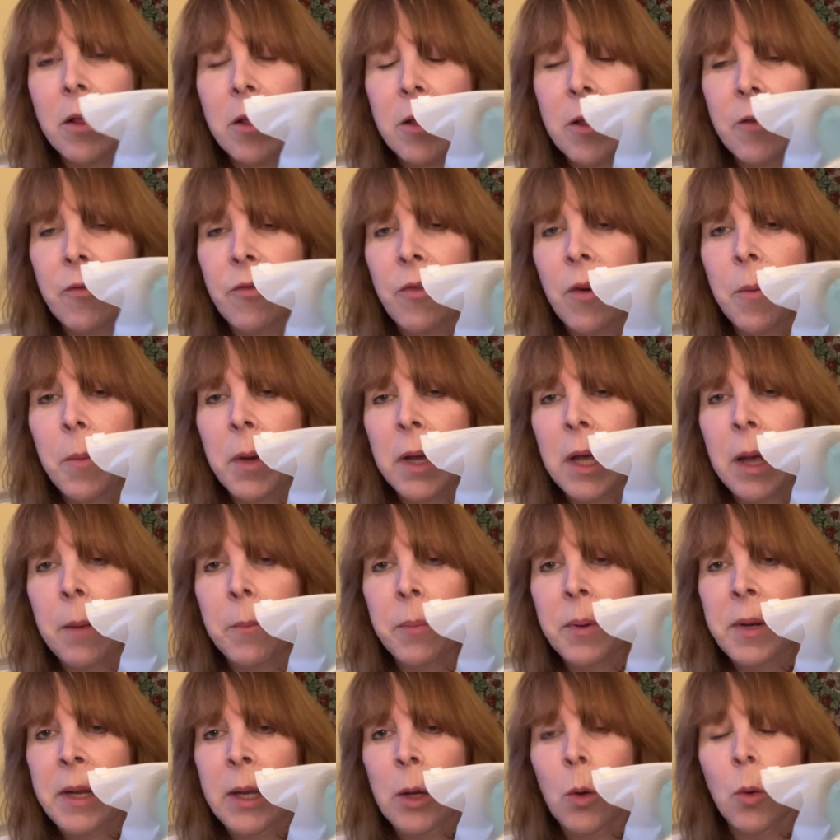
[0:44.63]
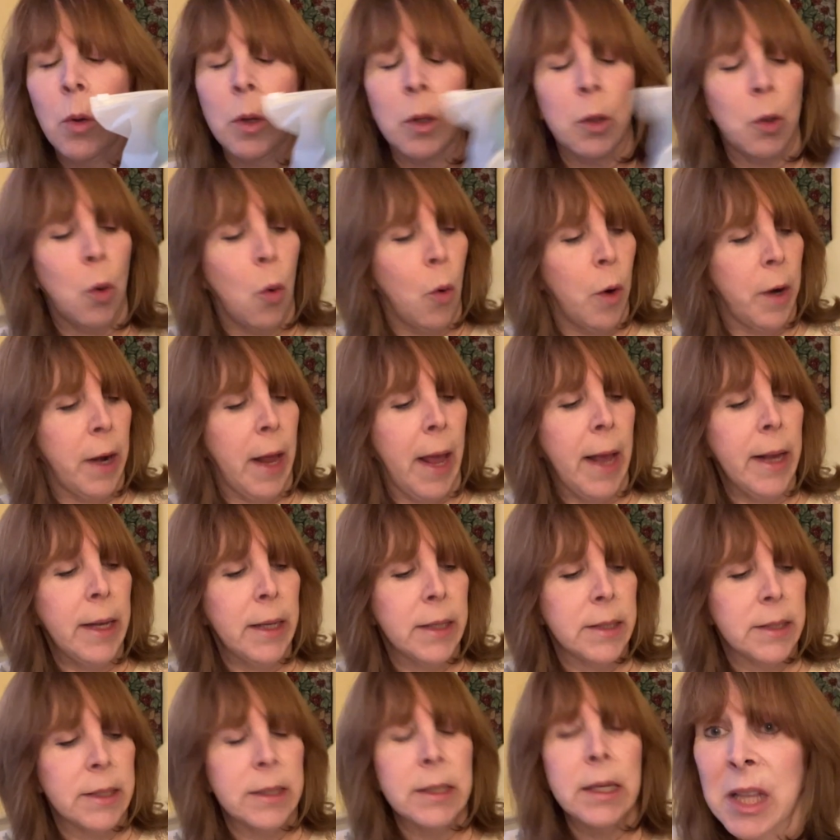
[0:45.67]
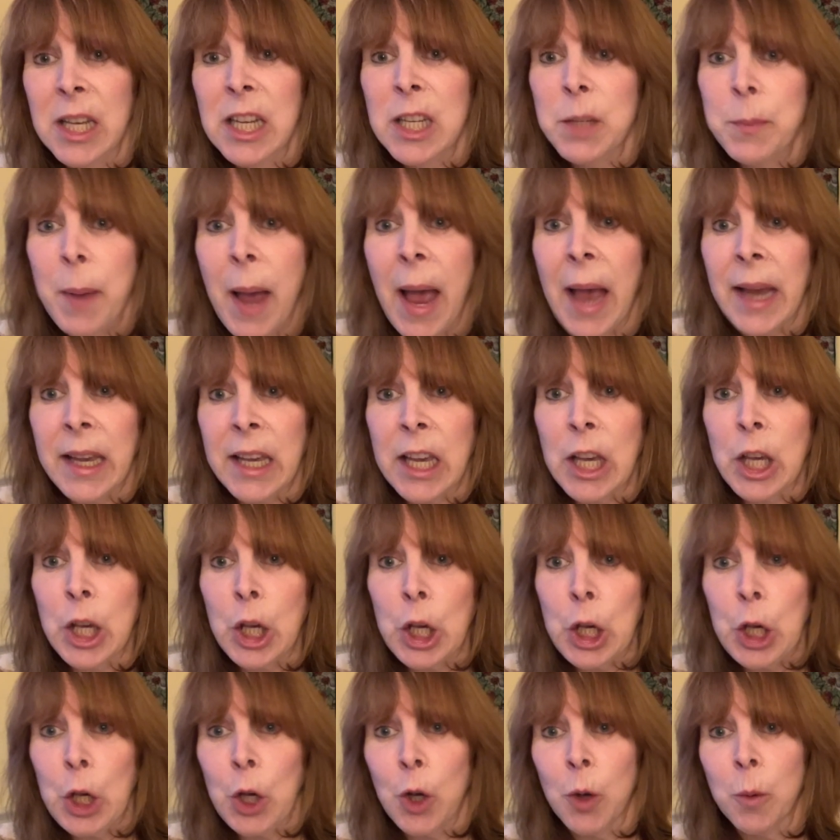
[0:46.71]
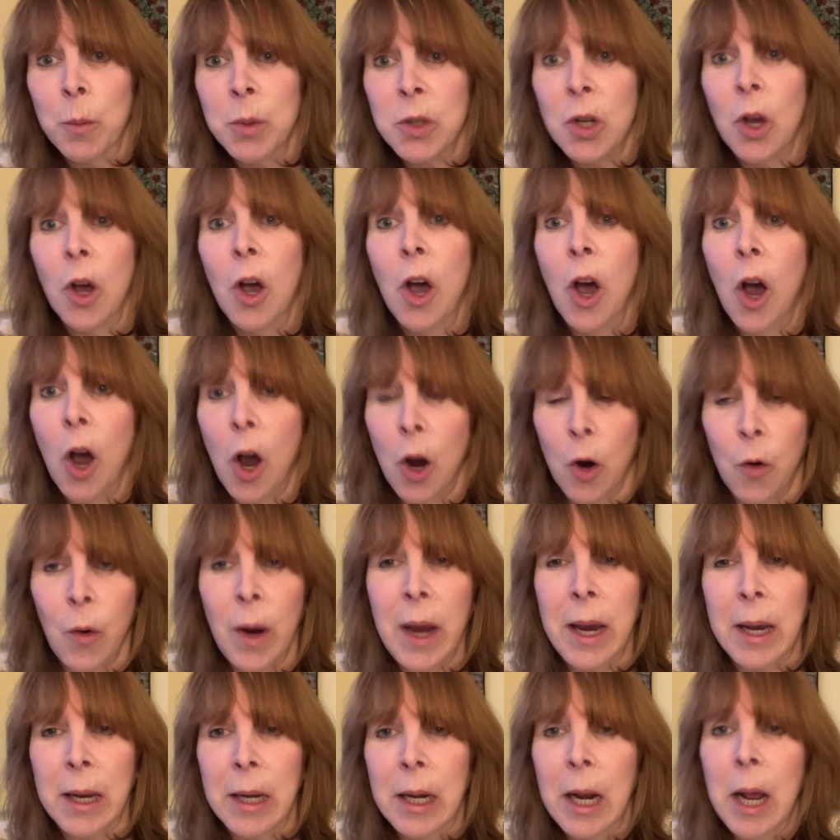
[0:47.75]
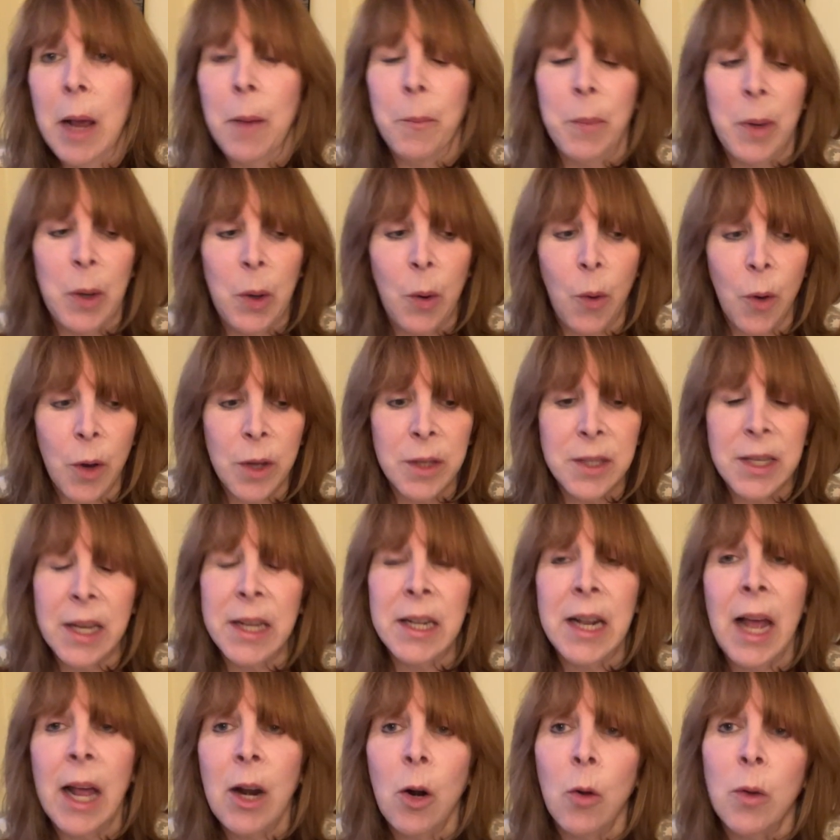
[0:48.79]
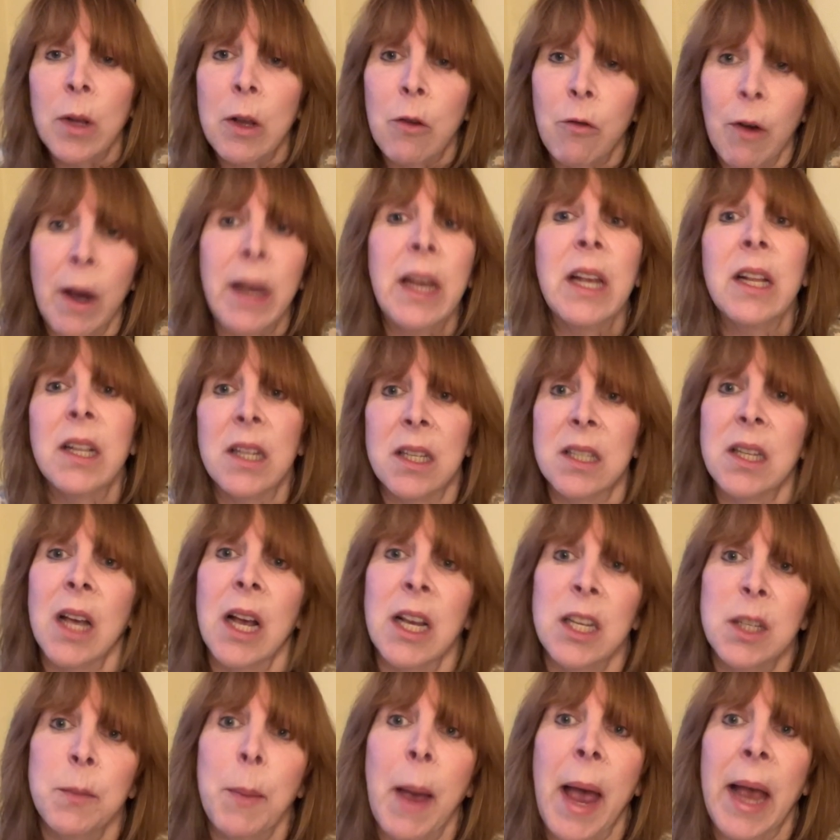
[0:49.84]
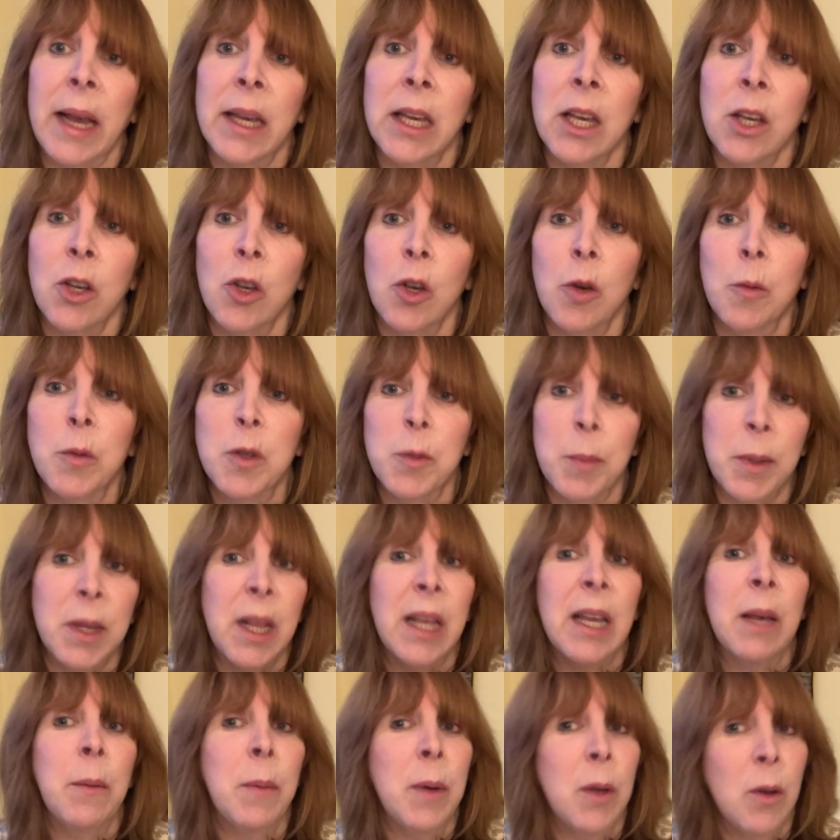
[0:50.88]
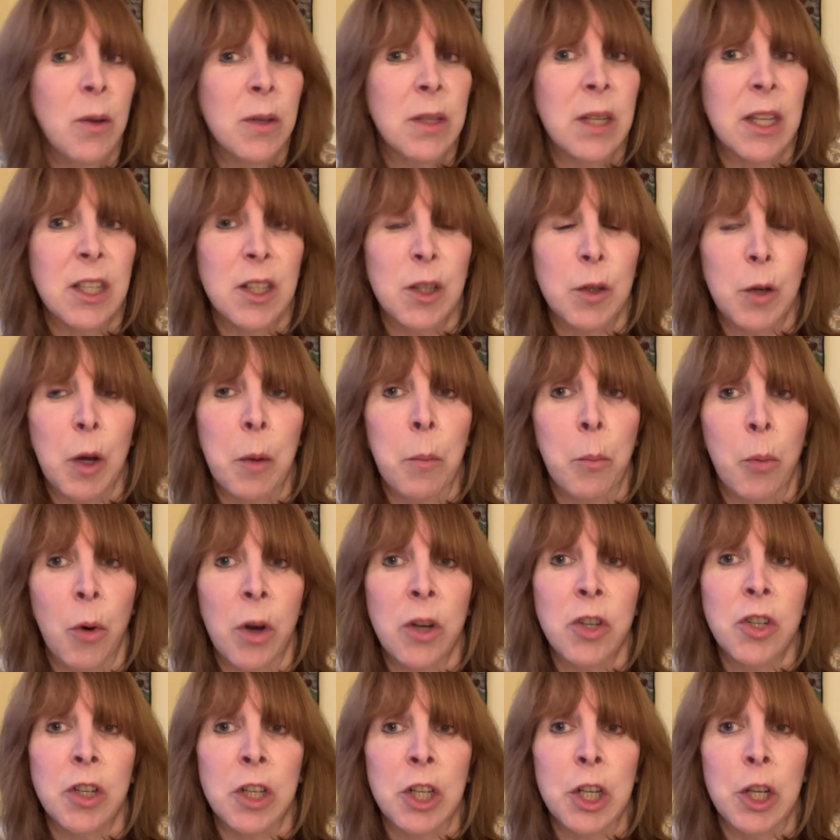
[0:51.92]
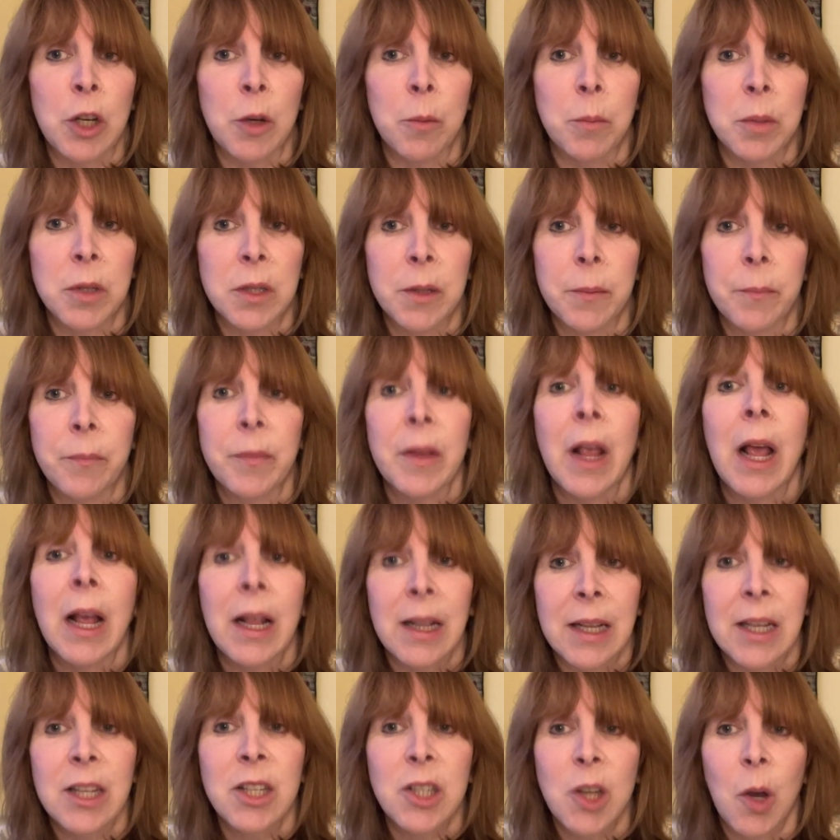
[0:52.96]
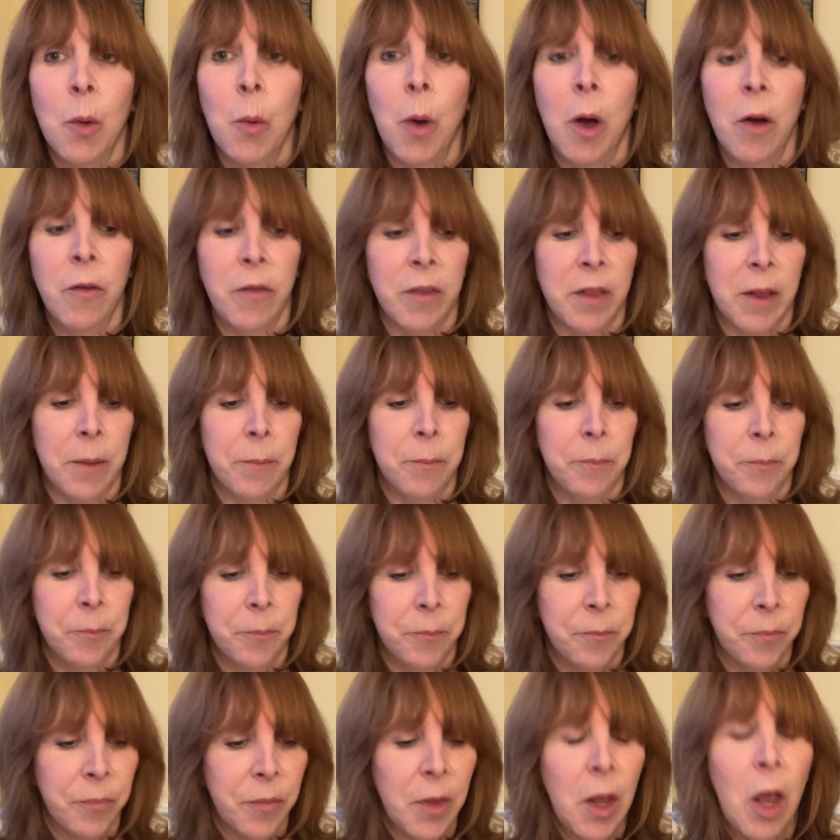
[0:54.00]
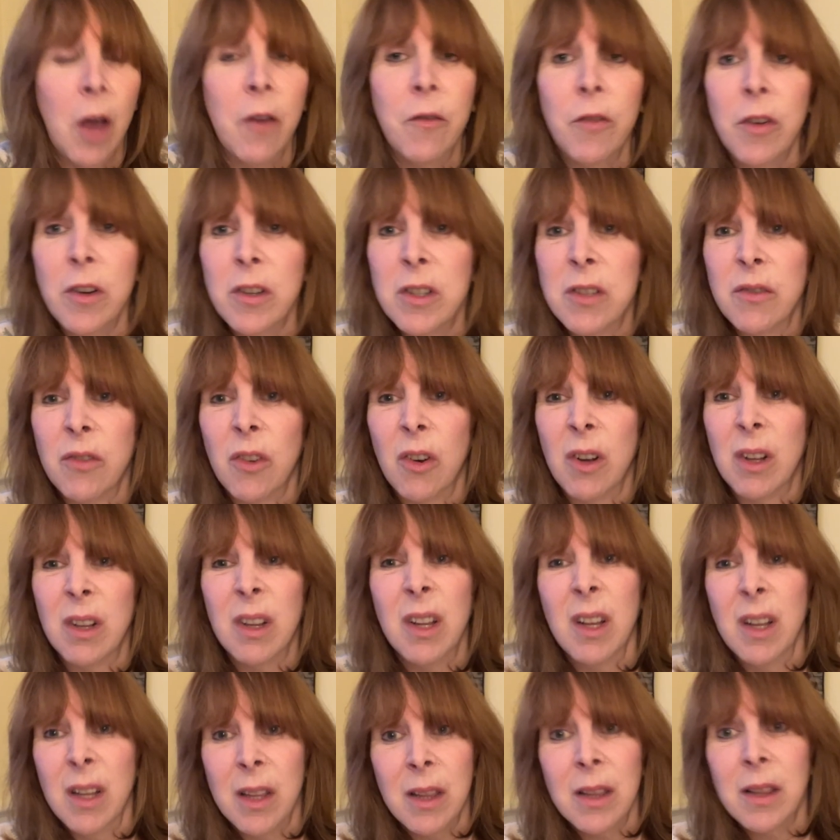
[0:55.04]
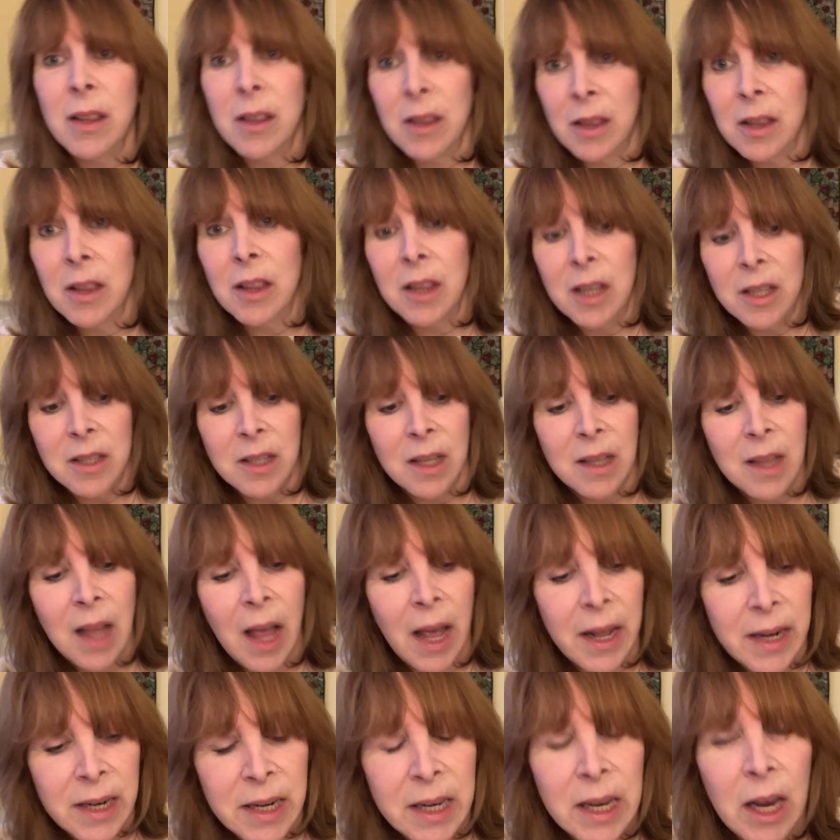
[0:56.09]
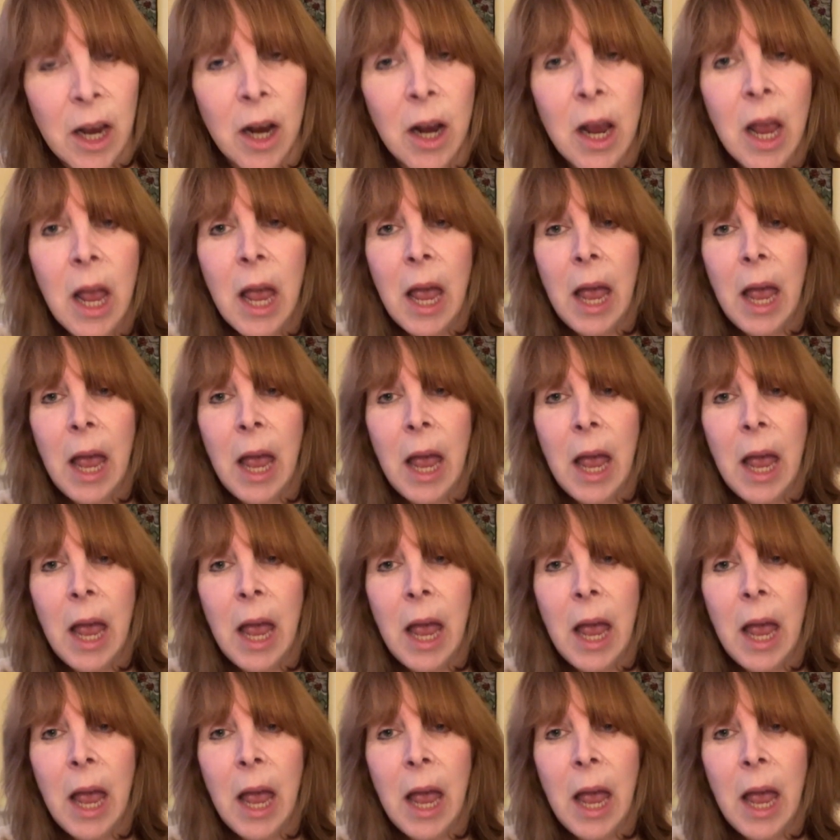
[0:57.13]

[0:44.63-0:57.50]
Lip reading: They're from a company called Gonex. These packing cubes are great because they're not only regular size packing cubes, but they can be used as compression cubes. Let's go over them. First of all, there's a lot in here.